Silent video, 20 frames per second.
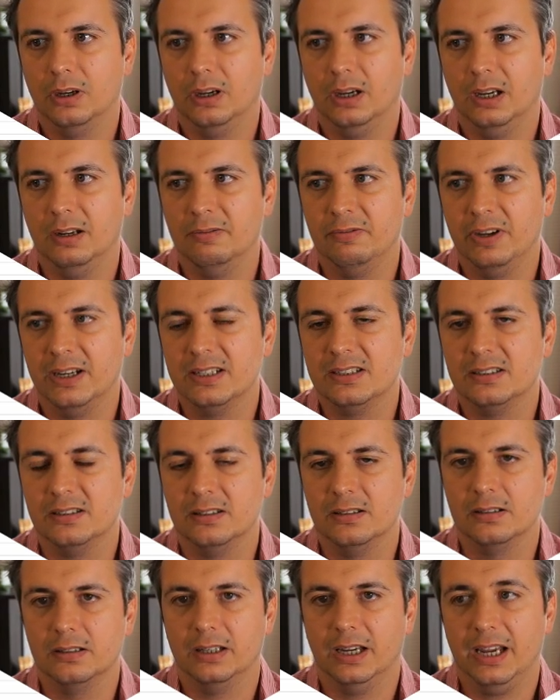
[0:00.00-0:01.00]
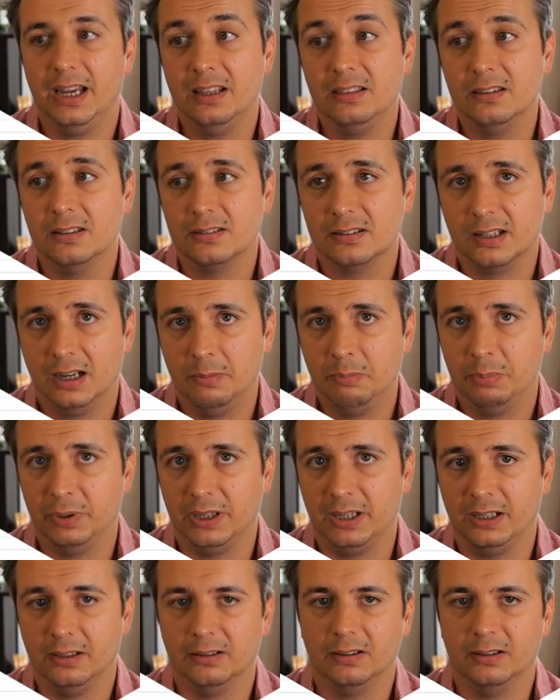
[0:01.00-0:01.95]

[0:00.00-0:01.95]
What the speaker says: invested in this company,